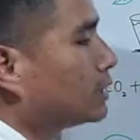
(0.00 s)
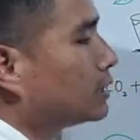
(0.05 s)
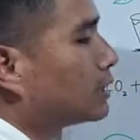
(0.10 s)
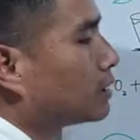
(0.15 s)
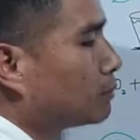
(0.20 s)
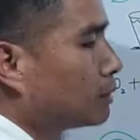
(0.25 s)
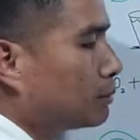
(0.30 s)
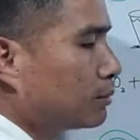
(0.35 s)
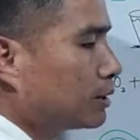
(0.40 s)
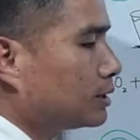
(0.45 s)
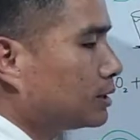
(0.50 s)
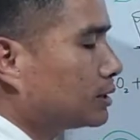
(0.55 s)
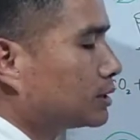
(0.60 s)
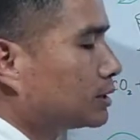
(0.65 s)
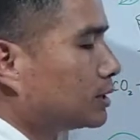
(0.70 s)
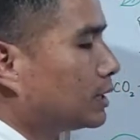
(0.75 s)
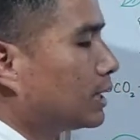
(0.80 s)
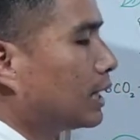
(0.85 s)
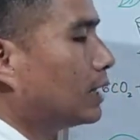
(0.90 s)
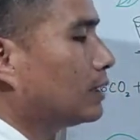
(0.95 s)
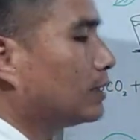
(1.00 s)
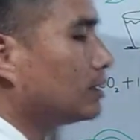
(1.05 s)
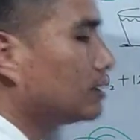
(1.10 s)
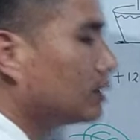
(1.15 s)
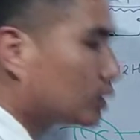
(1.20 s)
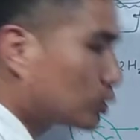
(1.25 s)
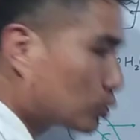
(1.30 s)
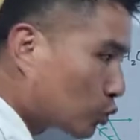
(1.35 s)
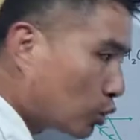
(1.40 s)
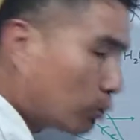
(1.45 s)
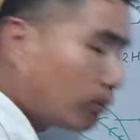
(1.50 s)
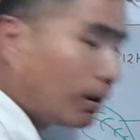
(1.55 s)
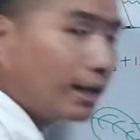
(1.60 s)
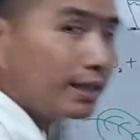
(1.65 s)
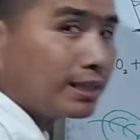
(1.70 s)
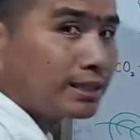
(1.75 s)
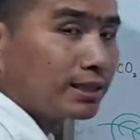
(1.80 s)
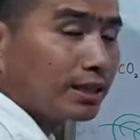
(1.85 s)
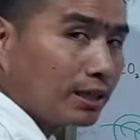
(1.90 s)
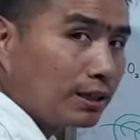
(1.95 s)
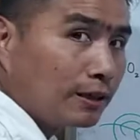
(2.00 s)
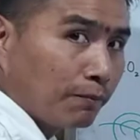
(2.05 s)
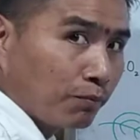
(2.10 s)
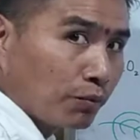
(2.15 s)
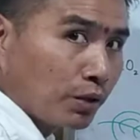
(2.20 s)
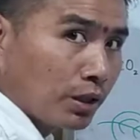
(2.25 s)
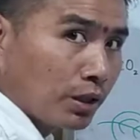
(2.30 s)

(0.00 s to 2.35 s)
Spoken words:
inner membrane is there, and then the stroma is there.